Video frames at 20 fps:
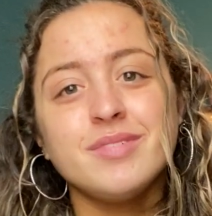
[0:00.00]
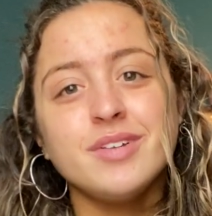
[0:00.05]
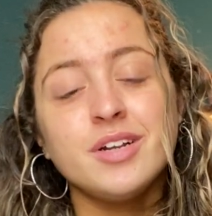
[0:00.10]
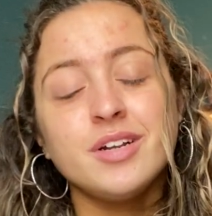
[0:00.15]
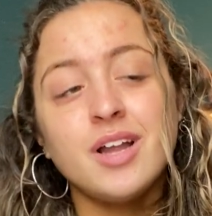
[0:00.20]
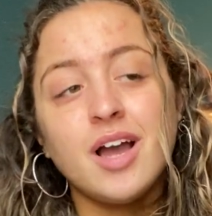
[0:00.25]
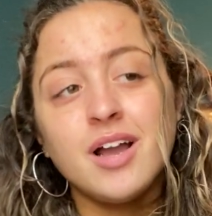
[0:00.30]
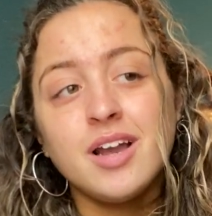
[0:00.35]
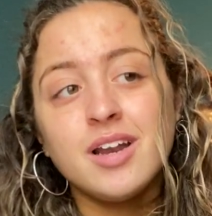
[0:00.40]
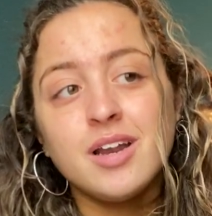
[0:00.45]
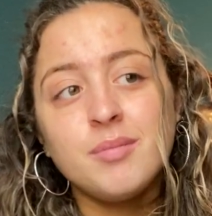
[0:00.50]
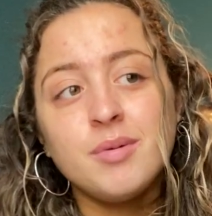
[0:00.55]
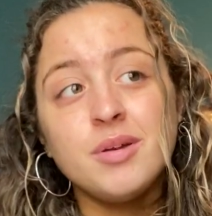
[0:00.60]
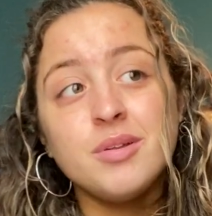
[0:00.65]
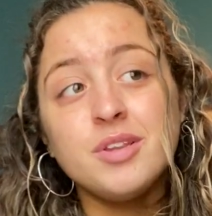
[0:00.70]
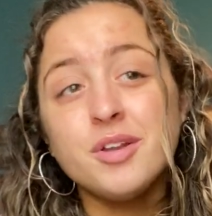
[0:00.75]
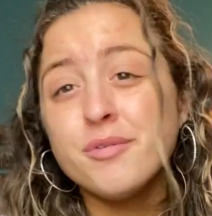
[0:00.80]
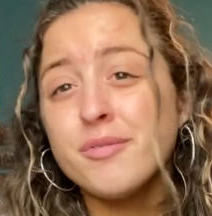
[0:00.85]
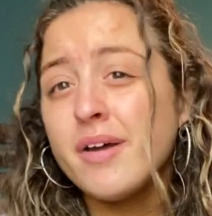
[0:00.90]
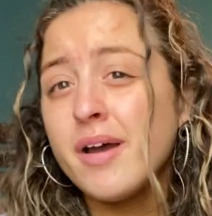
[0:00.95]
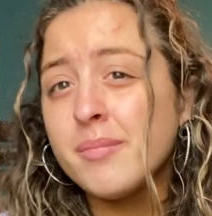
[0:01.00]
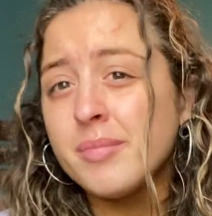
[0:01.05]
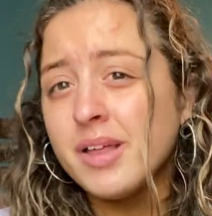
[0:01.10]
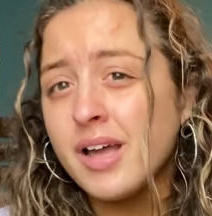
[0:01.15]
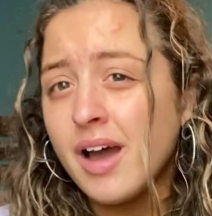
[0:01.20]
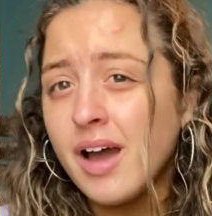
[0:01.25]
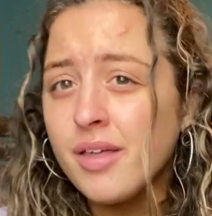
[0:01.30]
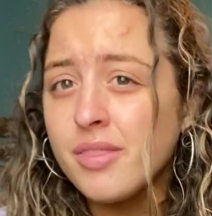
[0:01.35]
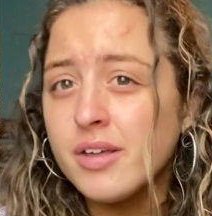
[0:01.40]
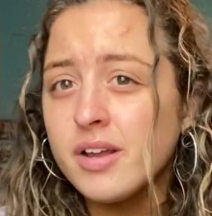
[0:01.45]
You're not going to be with your family
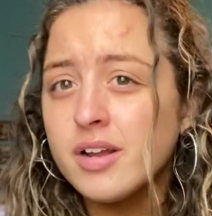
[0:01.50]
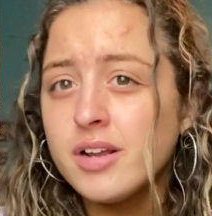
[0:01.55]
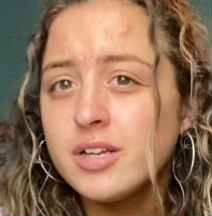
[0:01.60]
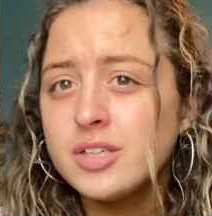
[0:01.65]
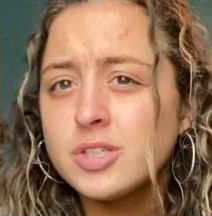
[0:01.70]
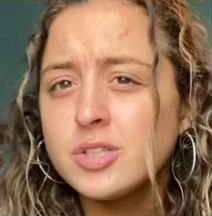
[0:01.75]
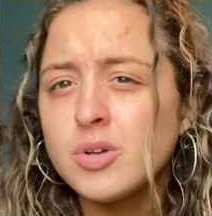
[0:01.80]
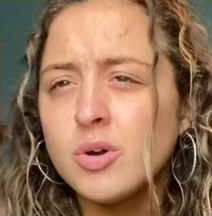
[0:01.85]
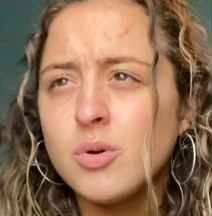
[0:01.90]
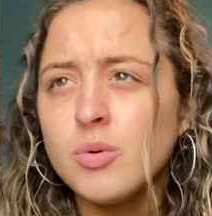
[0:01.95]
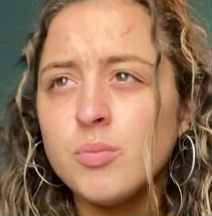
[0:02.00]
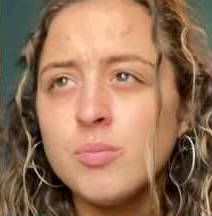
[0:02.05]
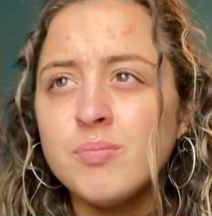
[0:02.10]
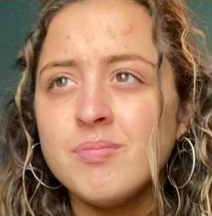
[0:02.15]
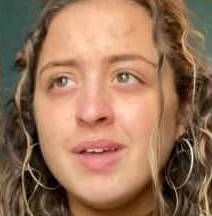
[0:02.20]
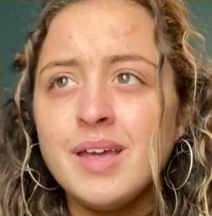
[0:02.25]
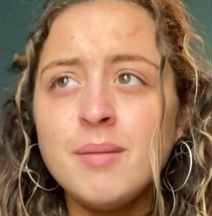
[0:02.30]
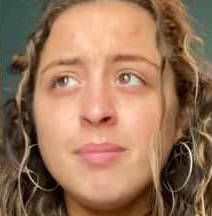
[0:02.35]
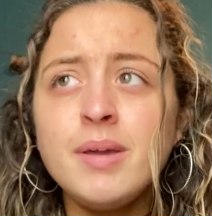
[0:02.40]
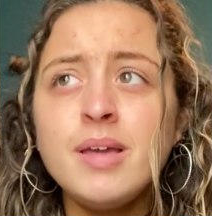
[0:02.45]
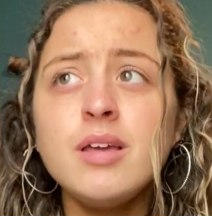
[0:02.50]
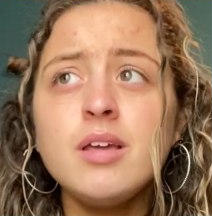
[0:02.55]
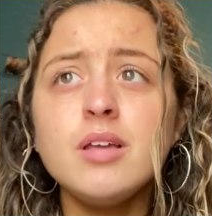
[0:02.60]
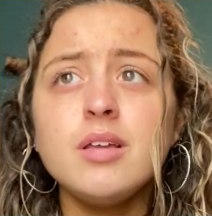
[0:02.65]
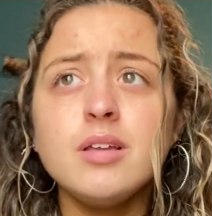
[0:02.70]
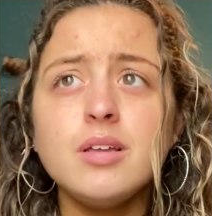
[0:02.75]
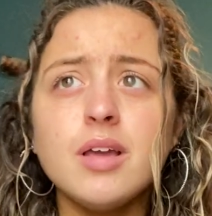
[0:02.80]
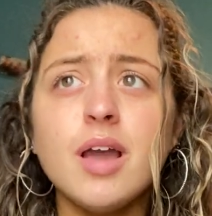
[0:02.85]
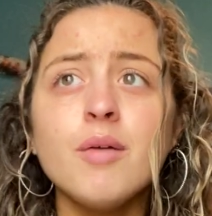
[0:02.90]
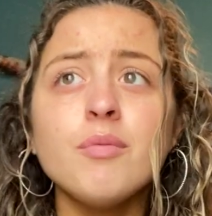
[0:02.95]
either, so
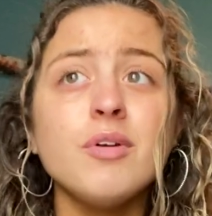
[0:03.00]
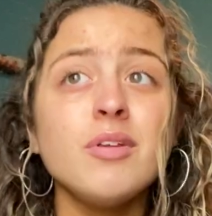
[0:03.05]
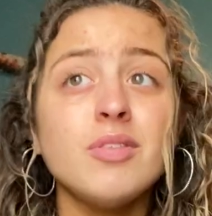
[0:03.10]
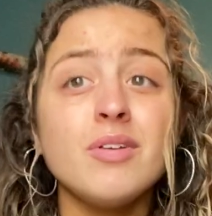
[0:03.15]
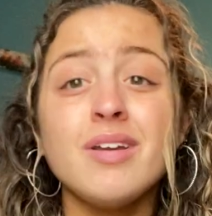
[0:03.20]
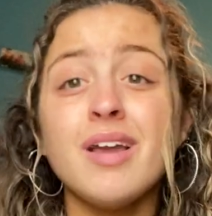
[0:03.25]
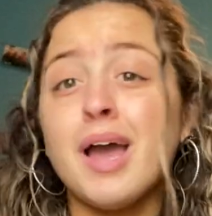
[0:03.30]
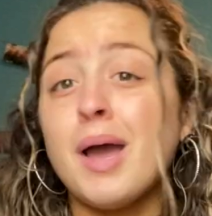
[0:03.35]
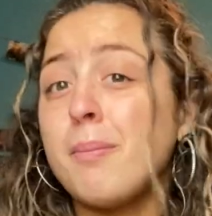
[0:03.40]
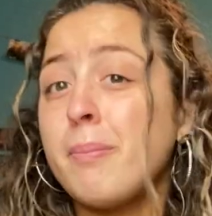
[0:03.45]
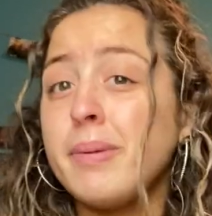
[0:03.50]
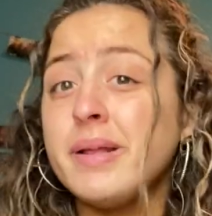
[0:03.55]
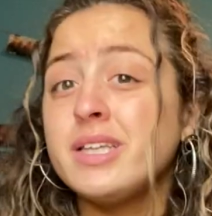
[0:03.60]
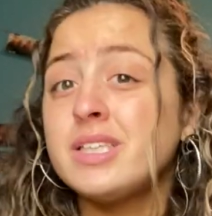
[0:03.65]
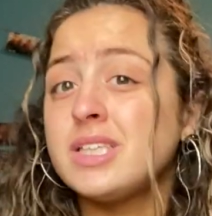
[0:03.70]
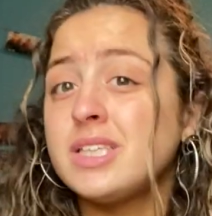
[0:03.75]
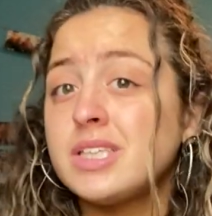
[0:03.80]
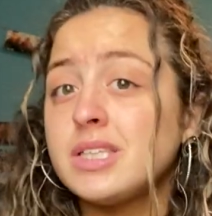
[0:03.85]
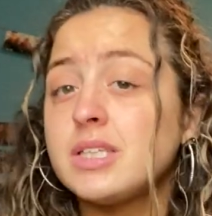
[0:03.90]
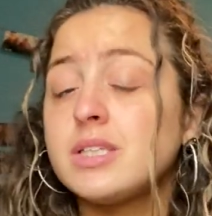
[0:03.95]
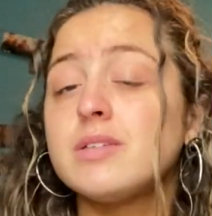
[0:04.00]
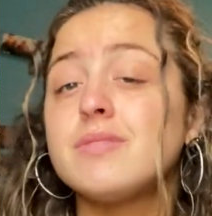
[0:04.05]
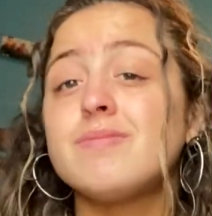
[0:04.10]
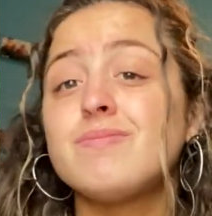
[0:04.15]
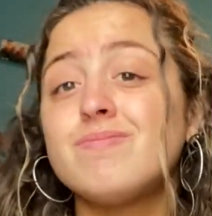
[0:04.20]
maybe everything happens.